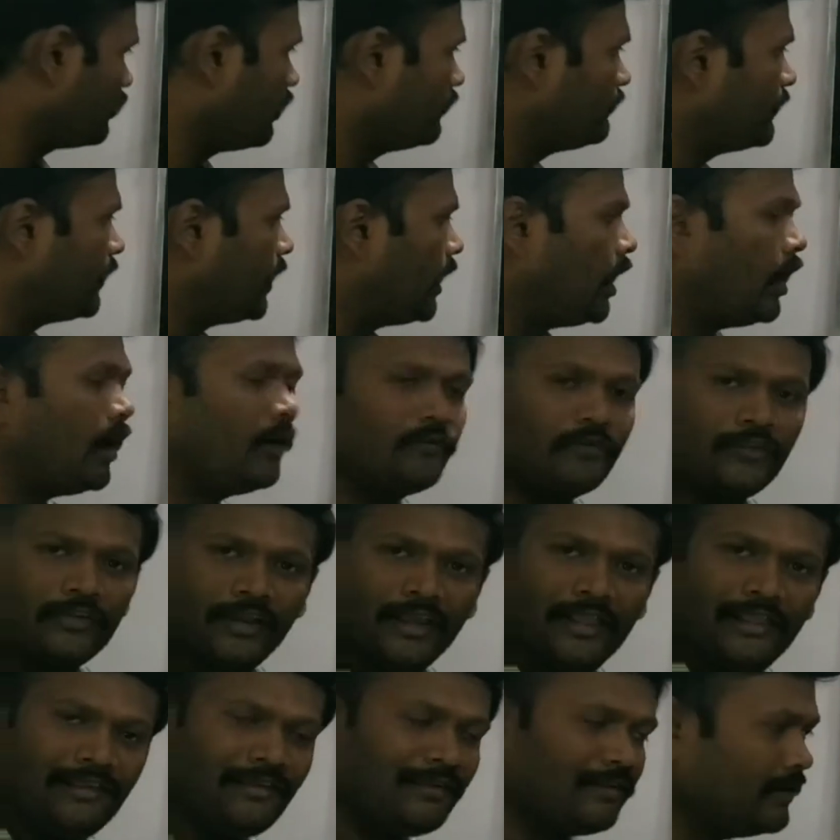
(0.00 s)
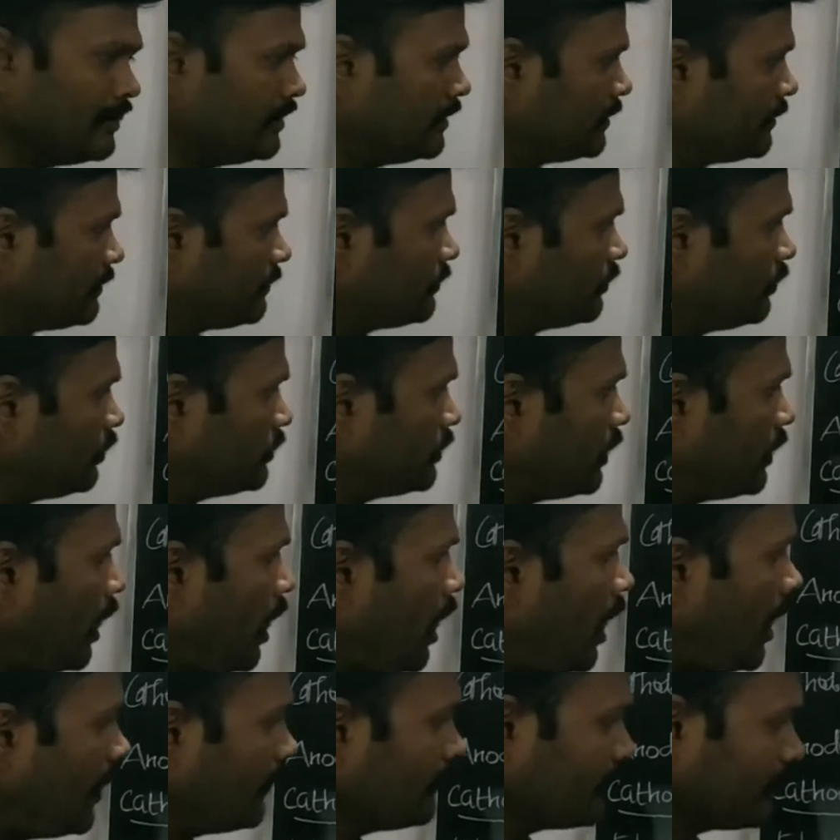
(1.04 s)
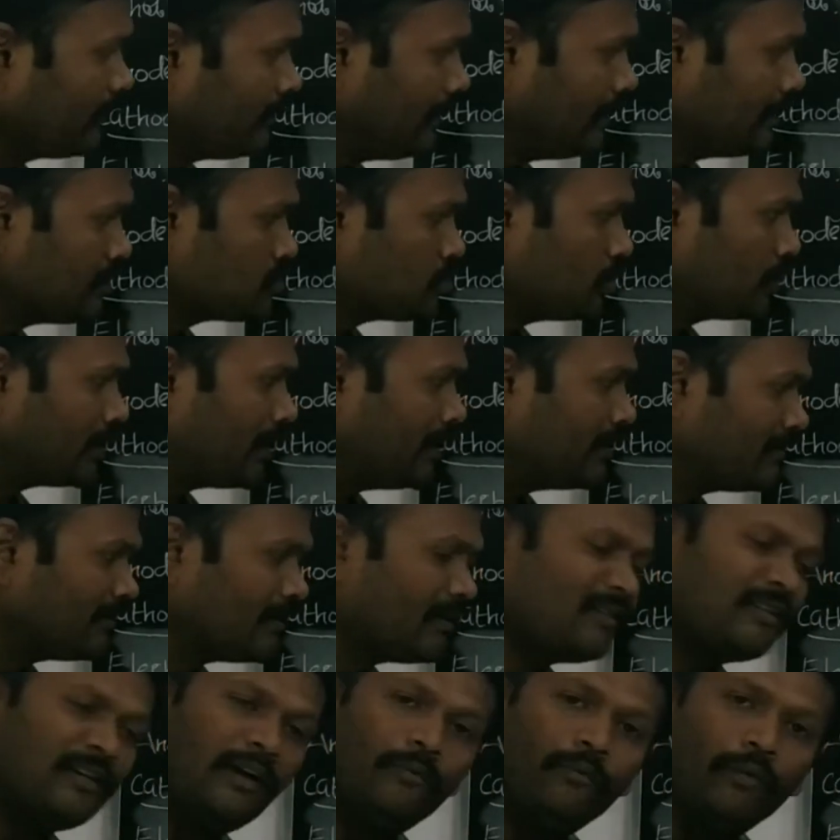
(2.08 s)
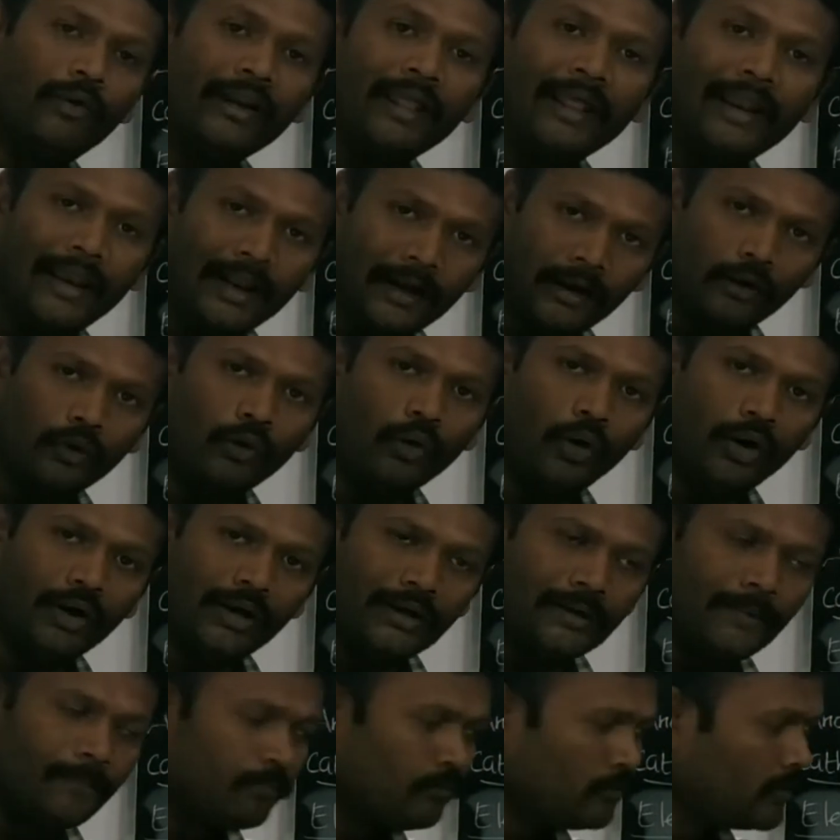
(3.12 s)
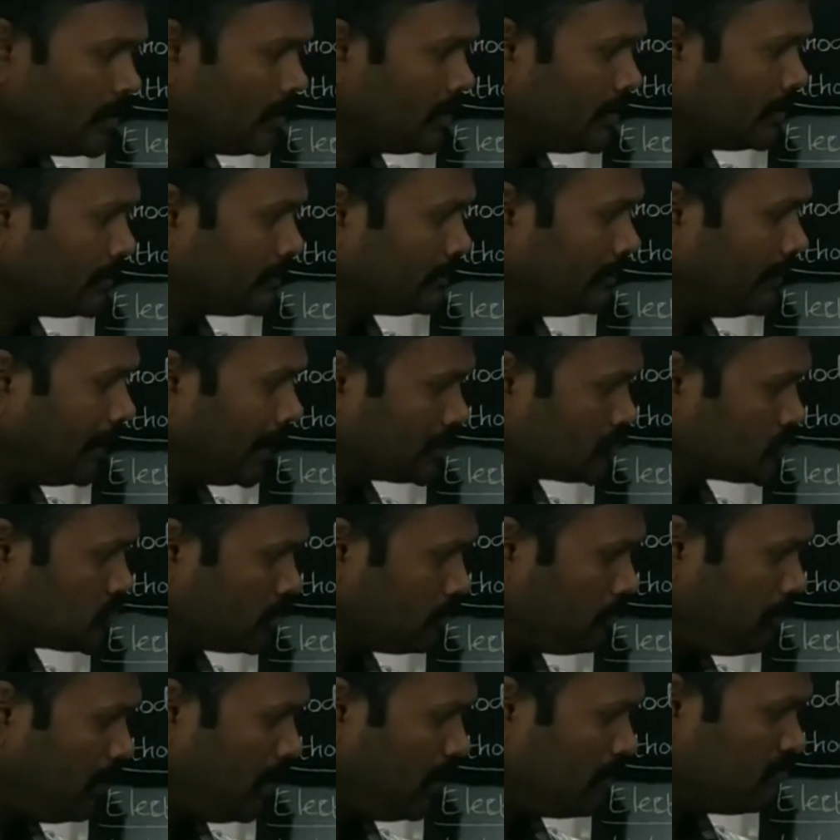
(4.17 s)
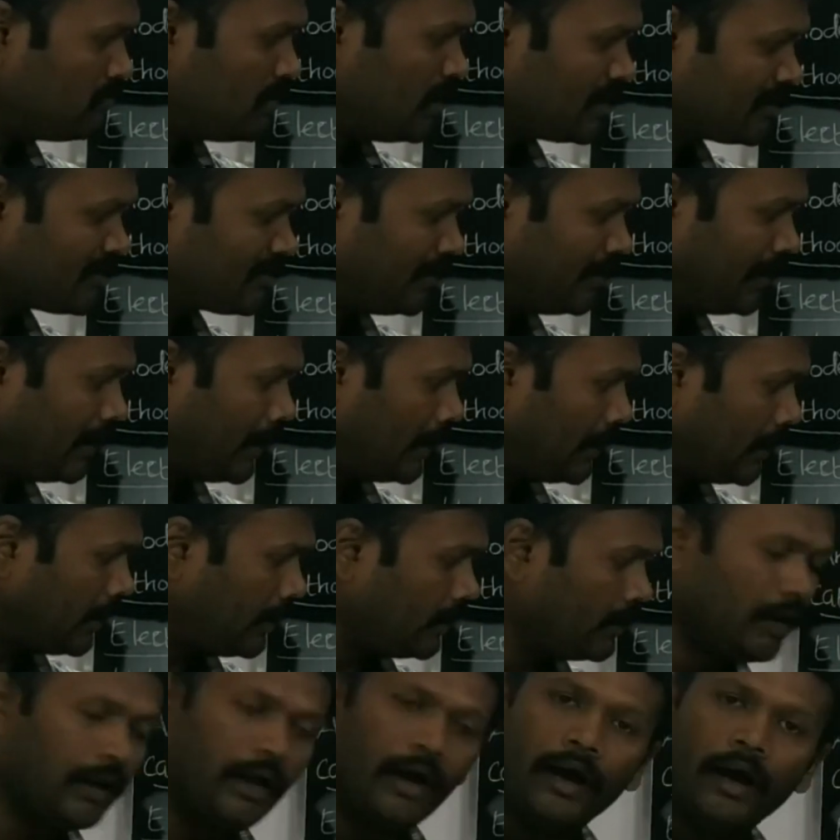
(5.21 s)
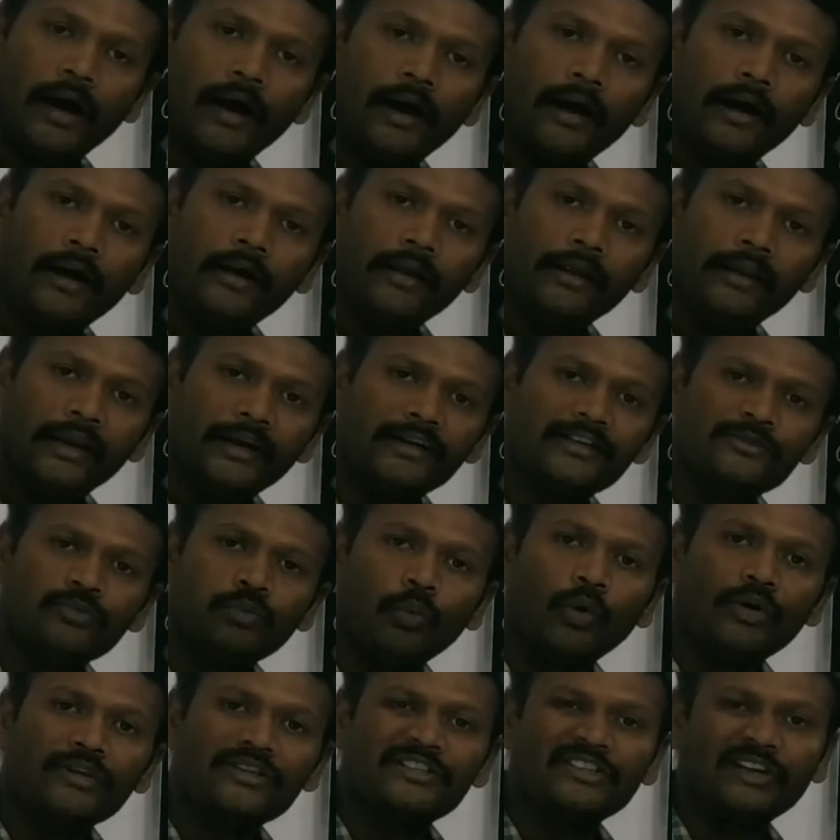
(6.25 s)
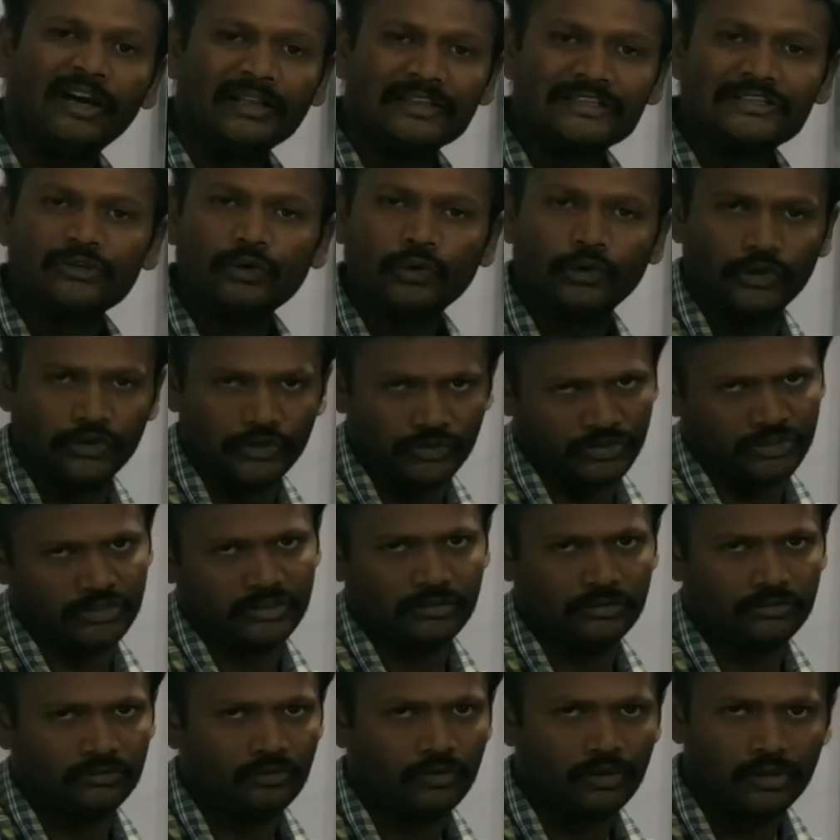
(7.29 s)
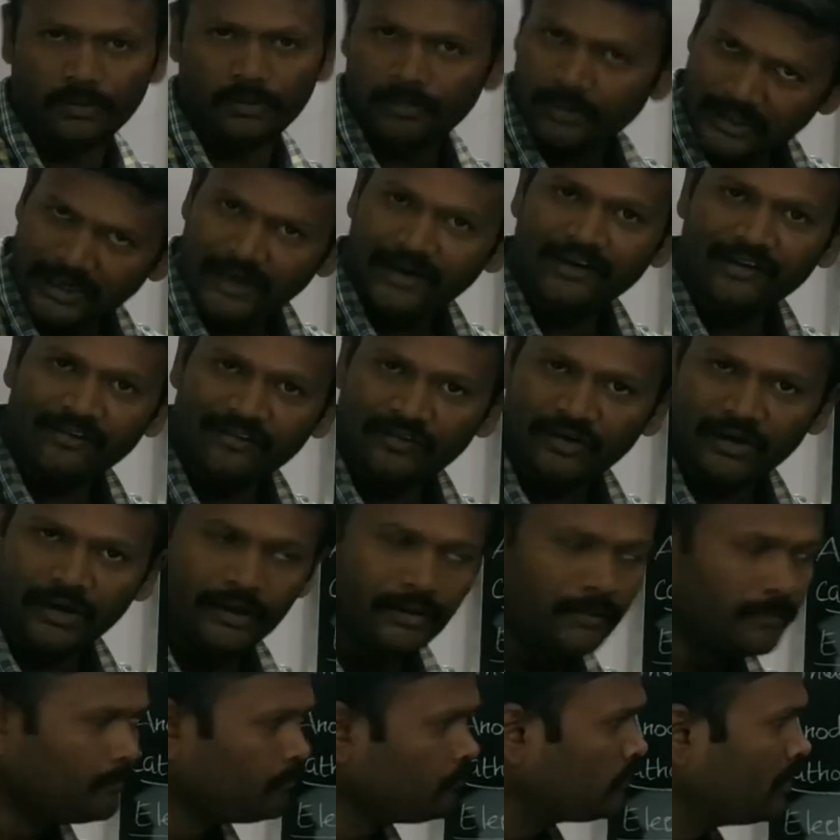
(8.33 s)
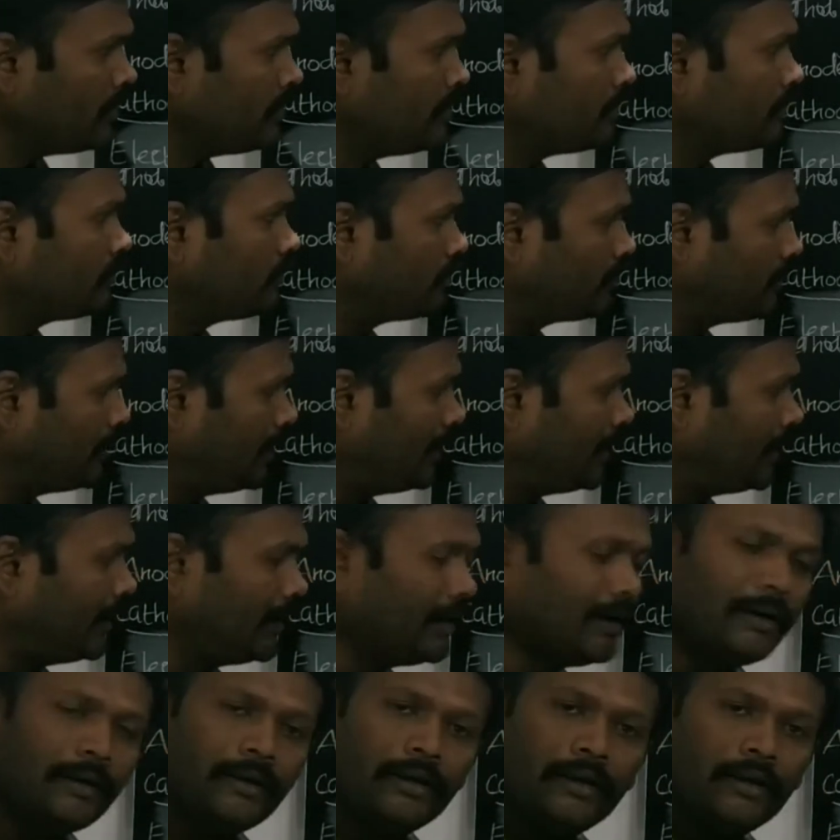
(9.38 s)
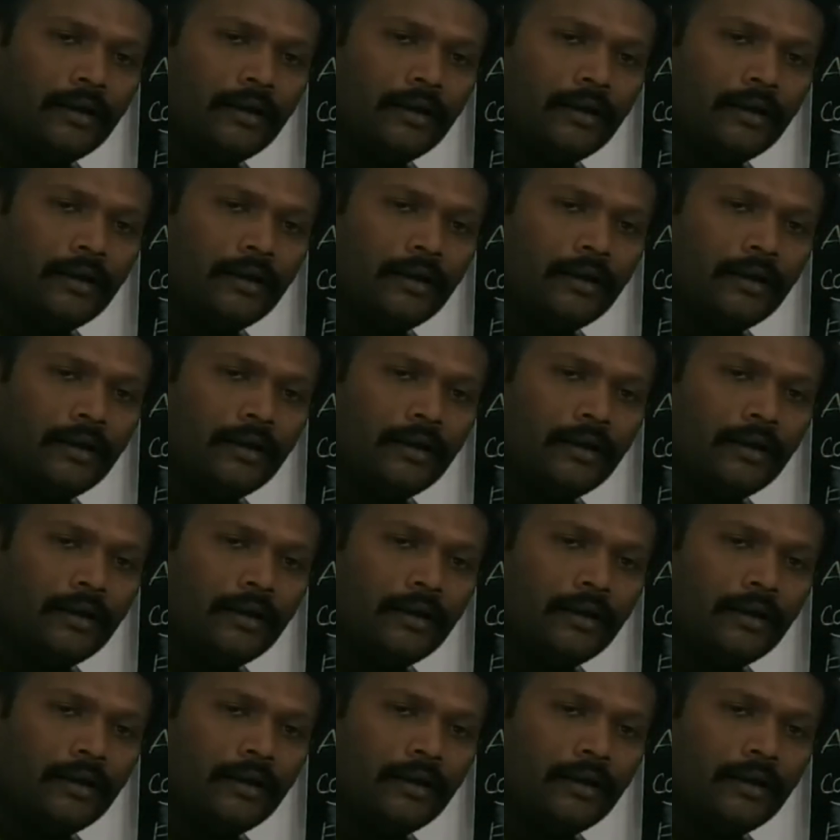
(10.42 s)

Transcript: of a half cells? So the half cell should consist of an electrode that should be immersed in its own salt solution. Are you able to understand? So here